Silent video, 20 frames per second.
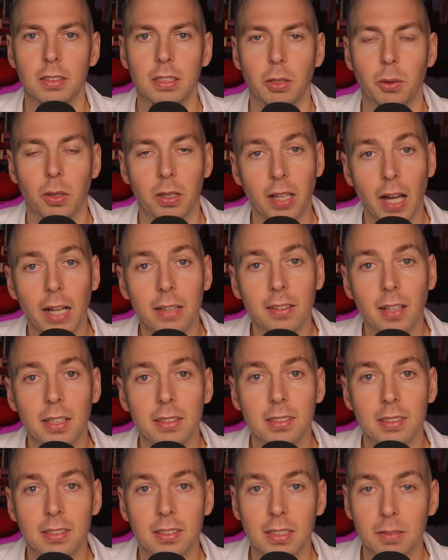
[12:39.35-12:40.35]
And what that
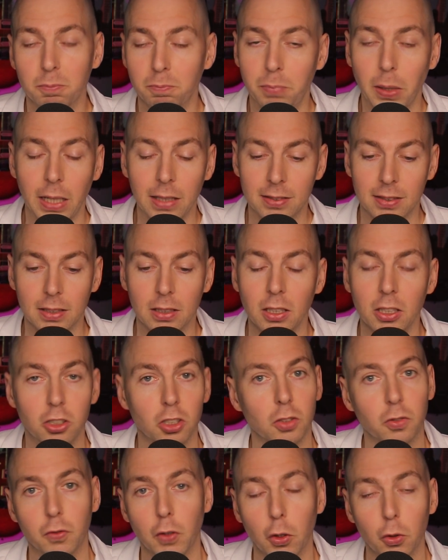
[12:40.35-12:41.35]
does is it basically
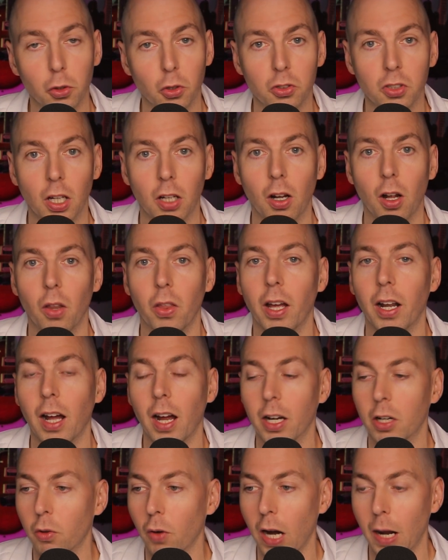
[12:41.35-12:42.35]
just filters out all that
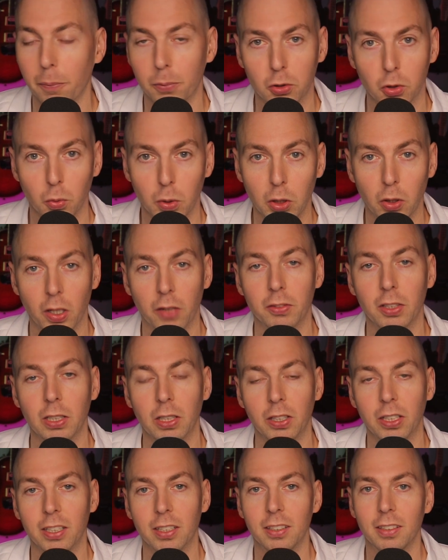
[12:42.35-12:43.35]
high crap so we don't have to
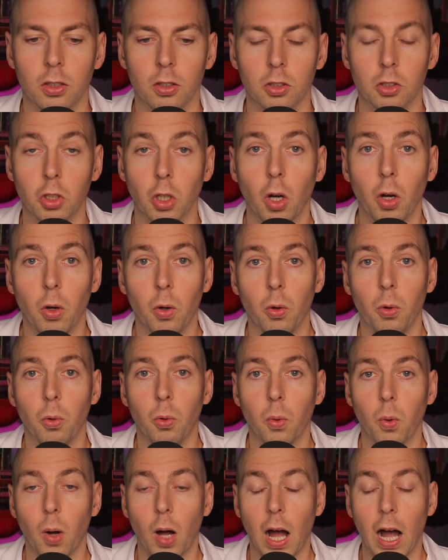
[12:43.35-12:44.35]
hear it. So
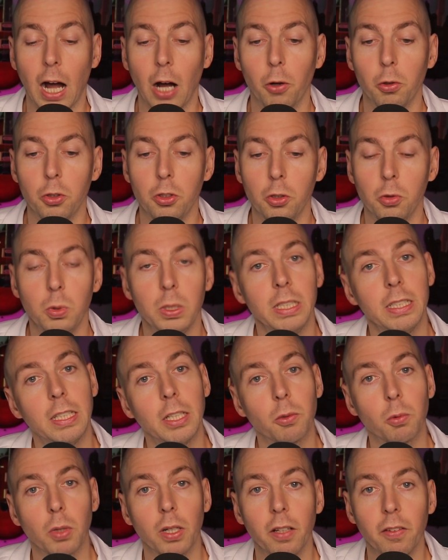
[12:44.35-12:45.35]
how do we
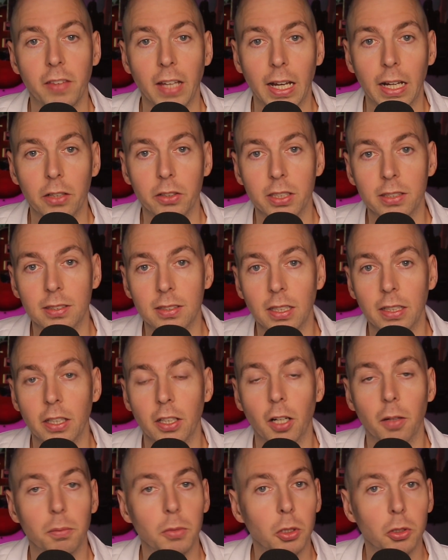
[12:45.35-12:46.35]
get rid of the aliasing in
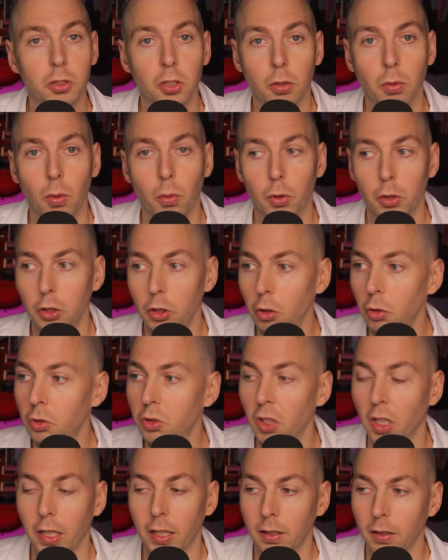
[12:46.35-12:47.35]
our music when we're
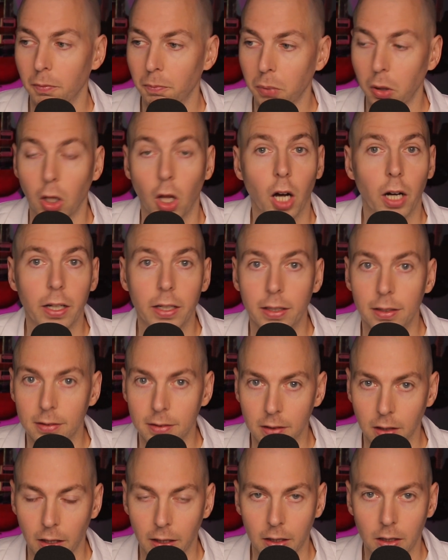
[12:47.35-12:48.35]
using
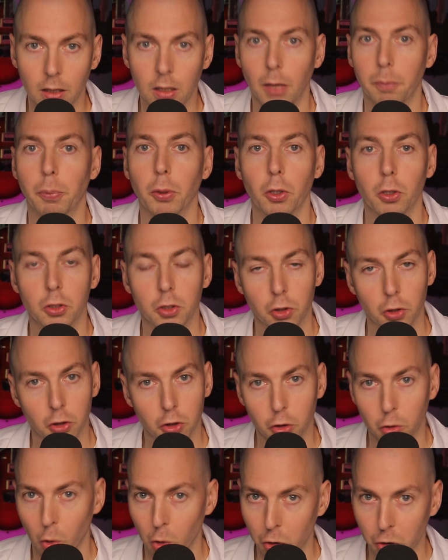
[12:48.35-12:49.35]
plugins like clippers or
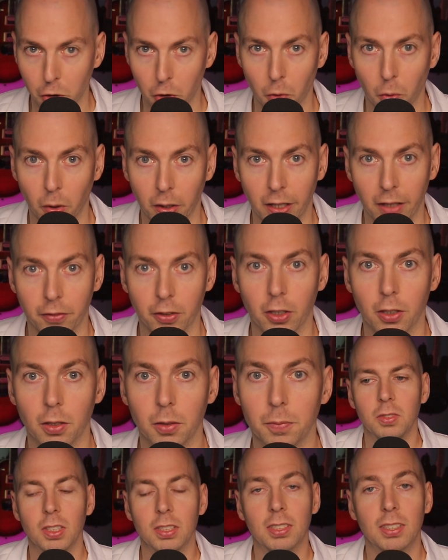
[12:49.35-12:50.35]
distortion or whatever?
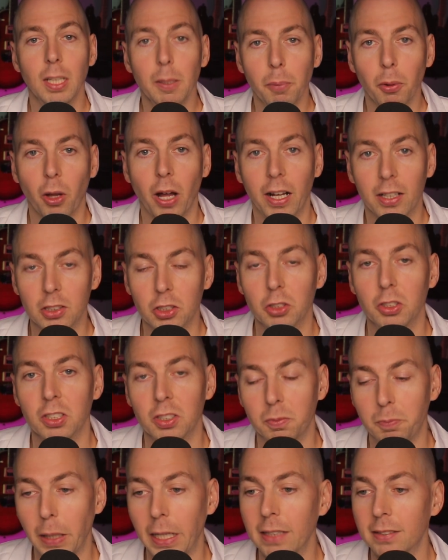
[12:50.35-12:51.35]
The simple answer
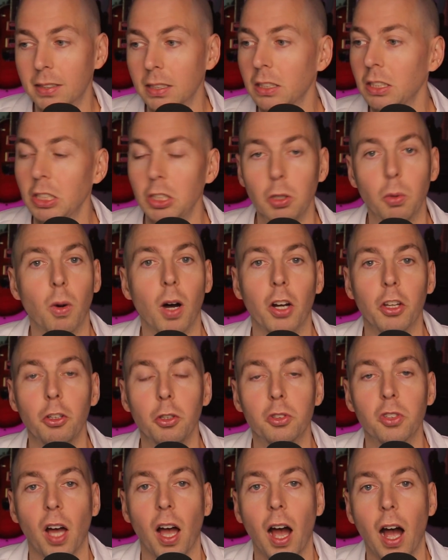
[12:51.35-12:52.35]
is basically you want to
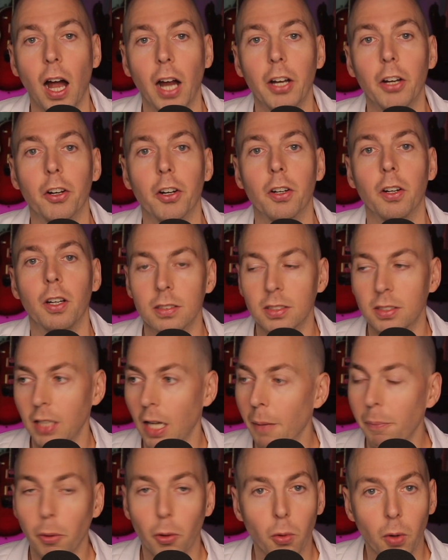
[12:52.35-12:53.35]
use a higher
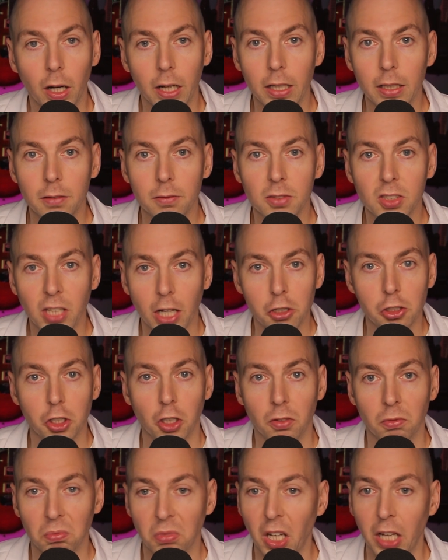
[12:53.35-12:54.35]
sample rate
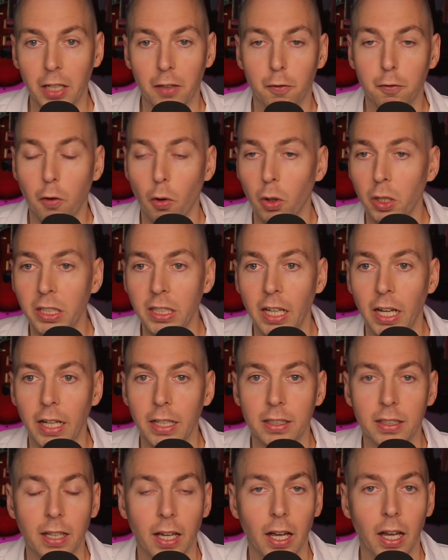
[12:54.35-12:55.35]
session, like
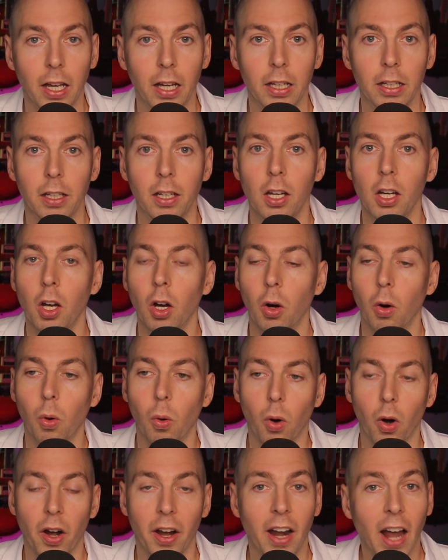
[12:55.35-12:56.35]
48K
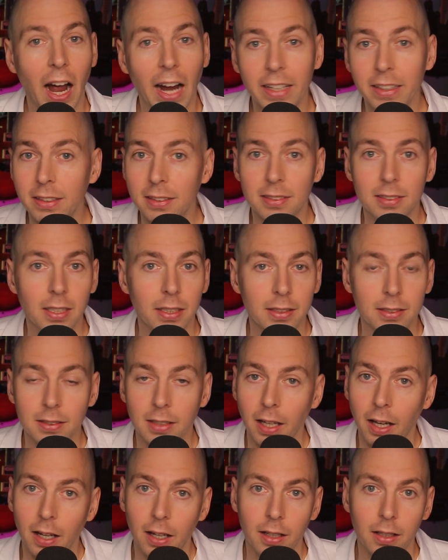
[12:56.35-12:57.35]
or
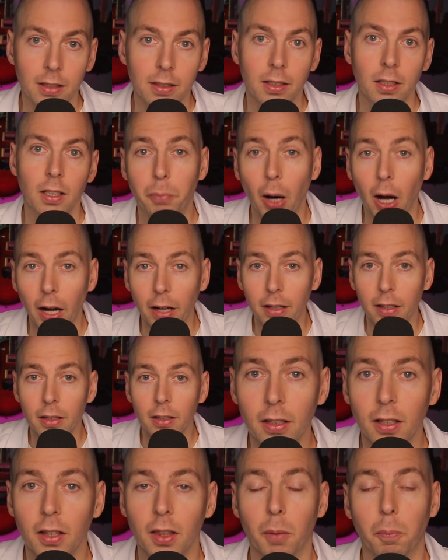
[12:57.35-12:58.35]
96K. But
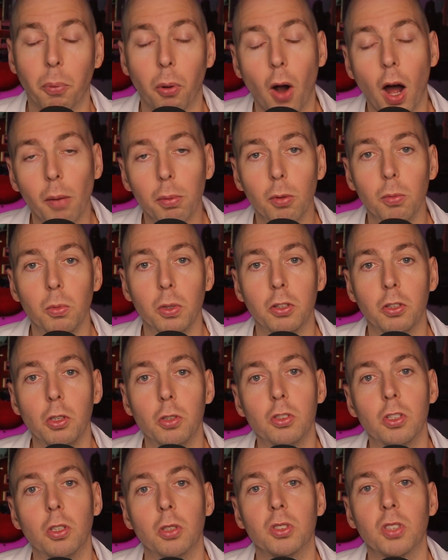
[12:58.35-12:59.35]
the problem with
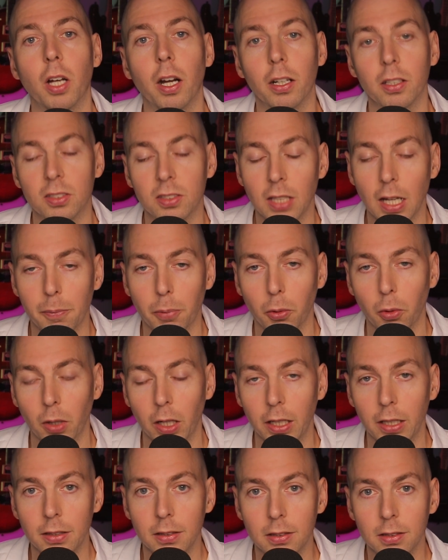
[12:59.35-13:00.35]
using those higher sample
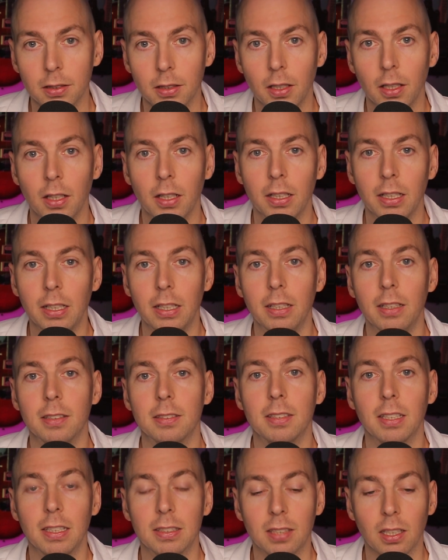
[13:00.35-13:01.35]
rates
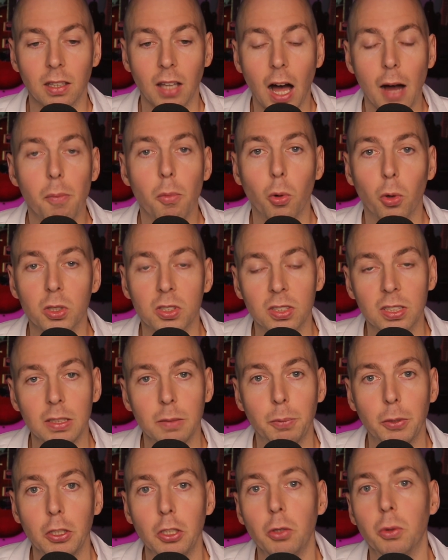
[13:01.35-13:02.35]
is it's a lot more
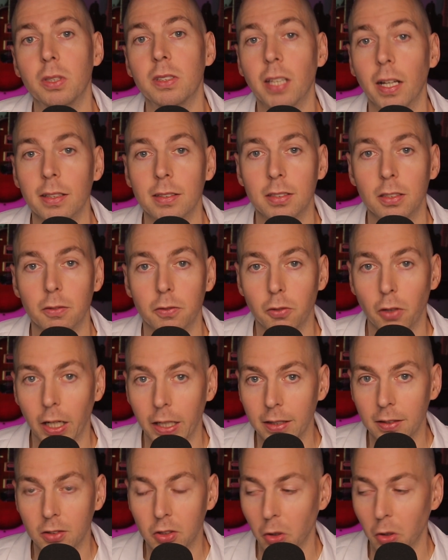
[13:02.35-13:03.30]
CPU intensive, right?